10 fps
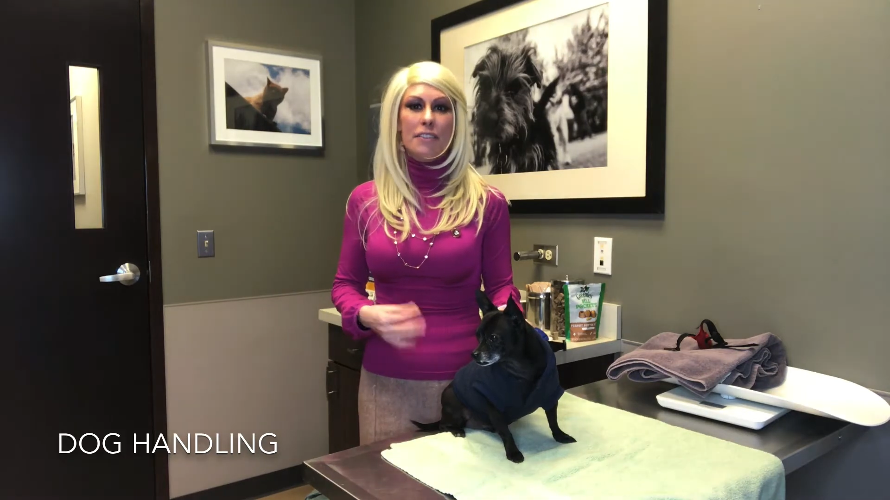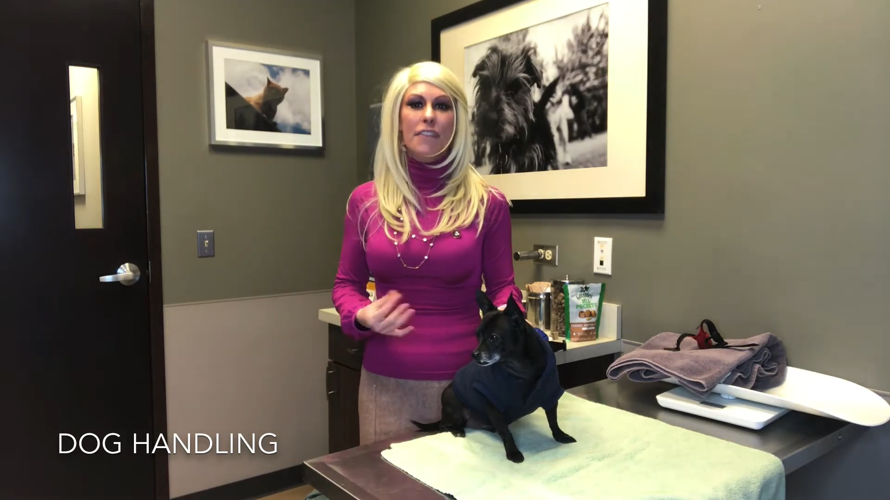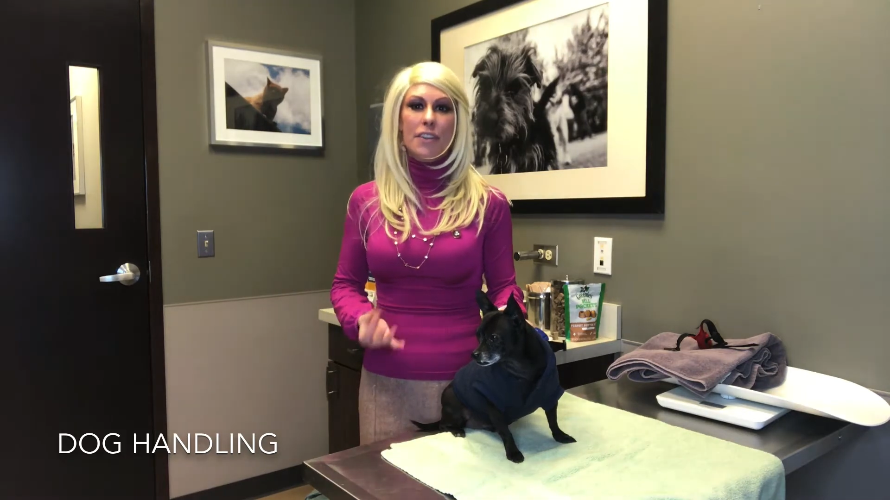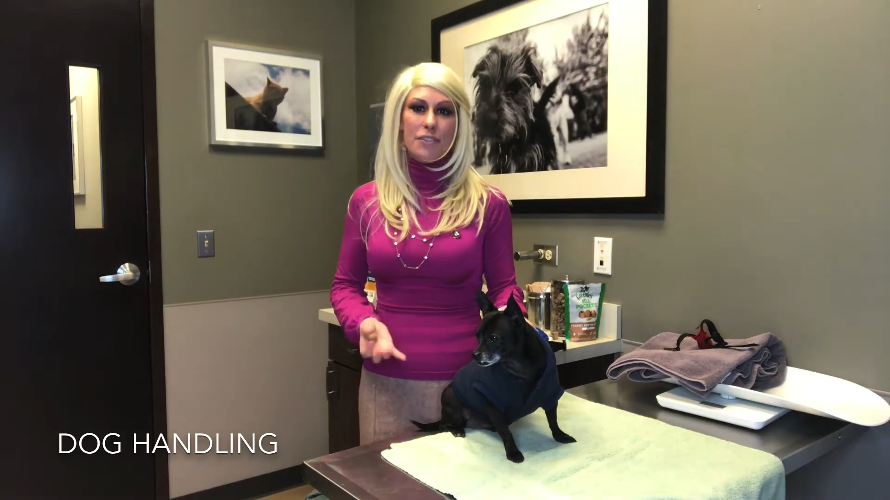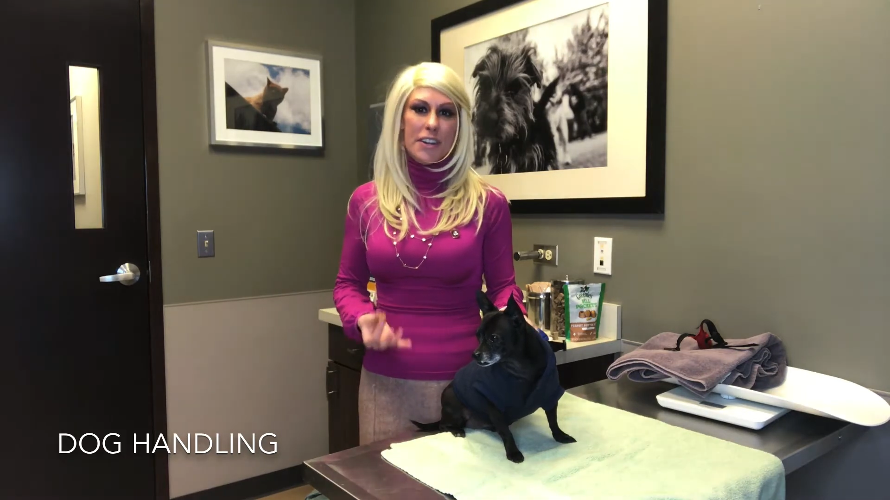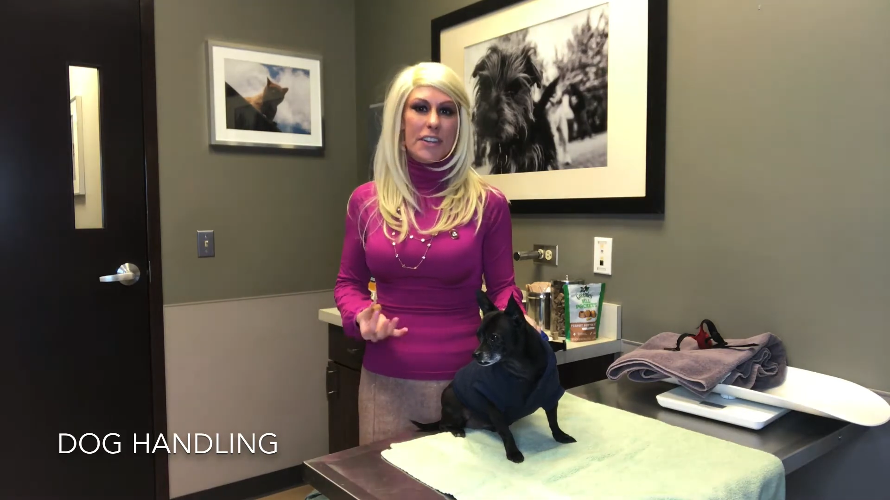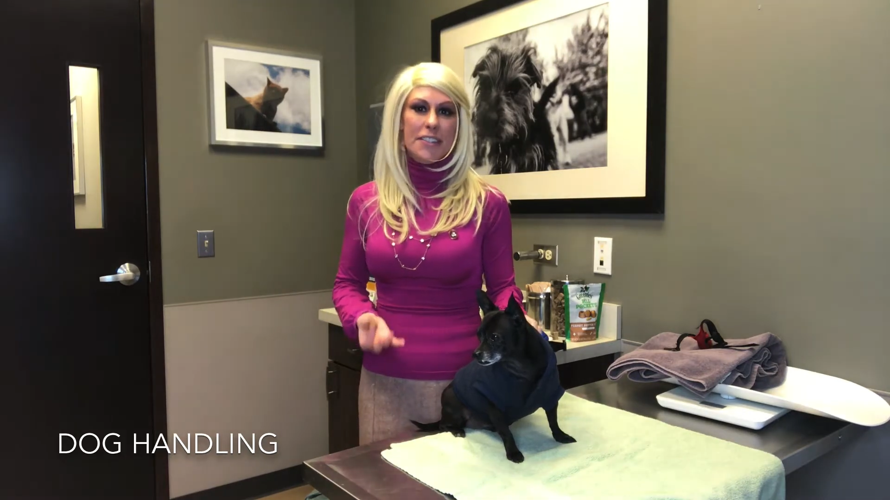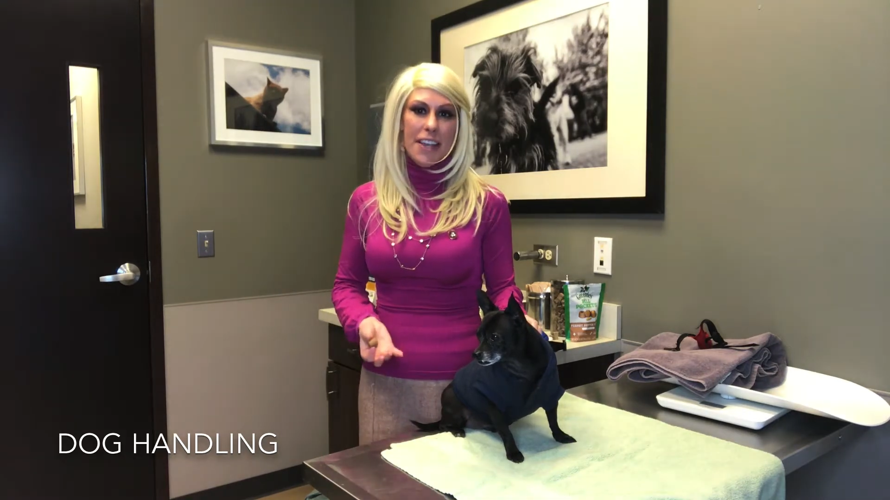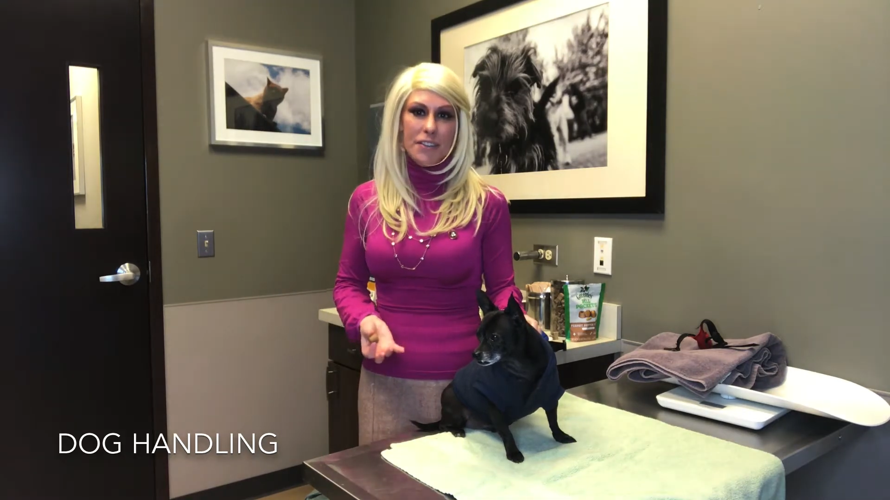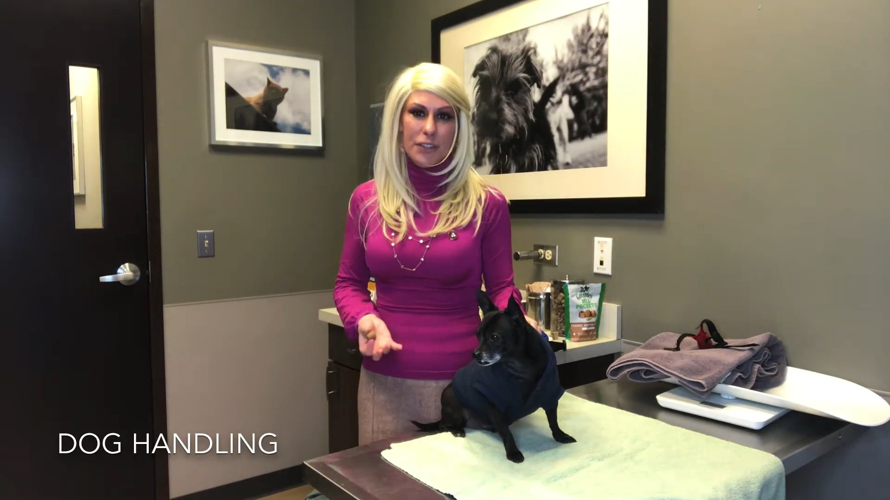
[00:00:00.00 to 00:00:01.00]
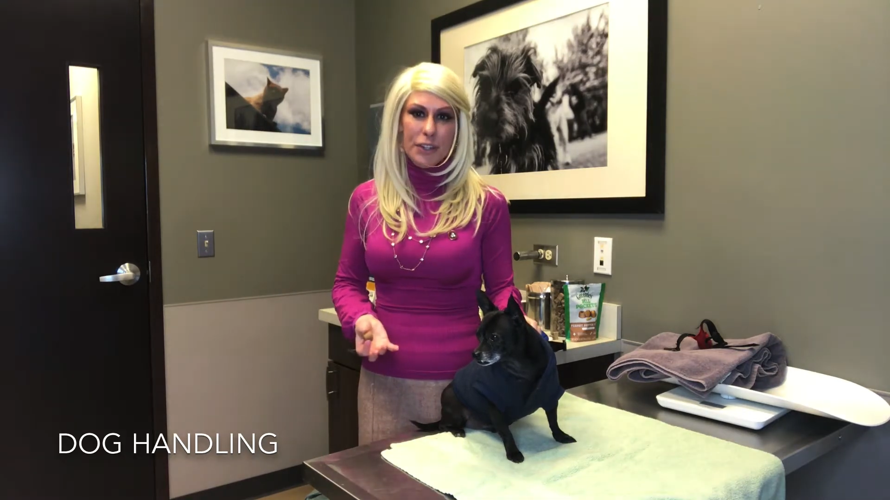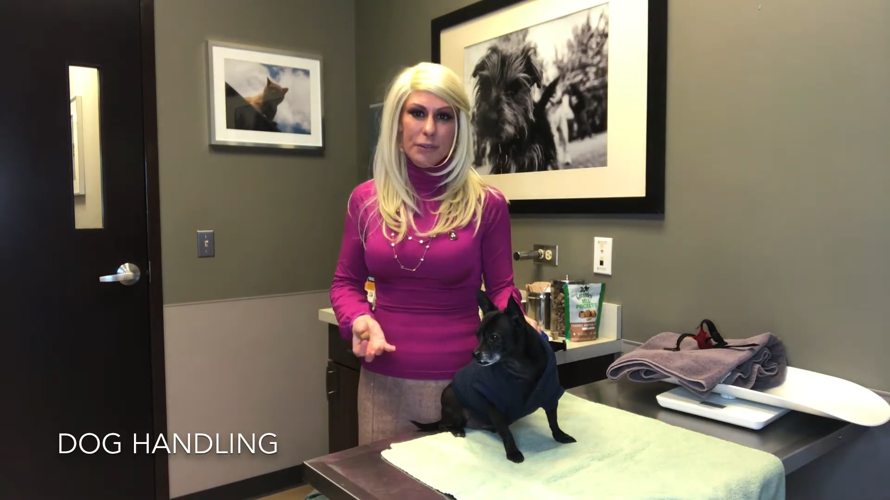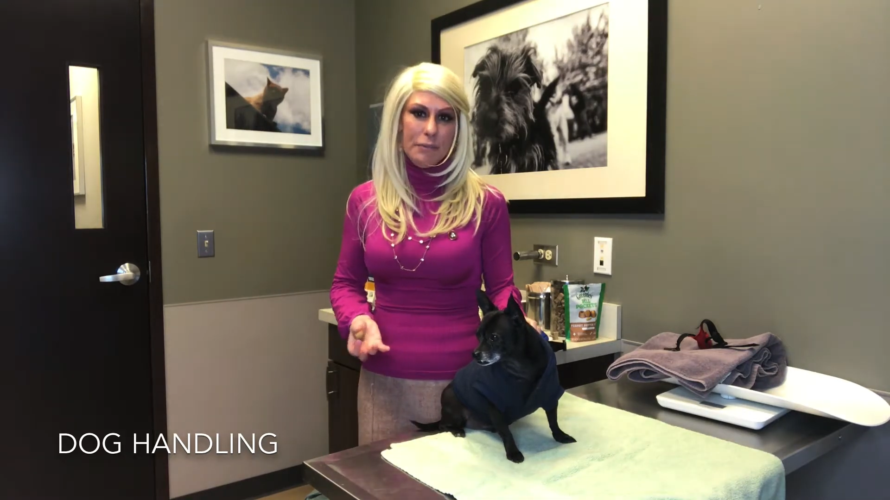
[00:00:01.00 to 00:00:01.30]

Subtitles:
Veterinary Center.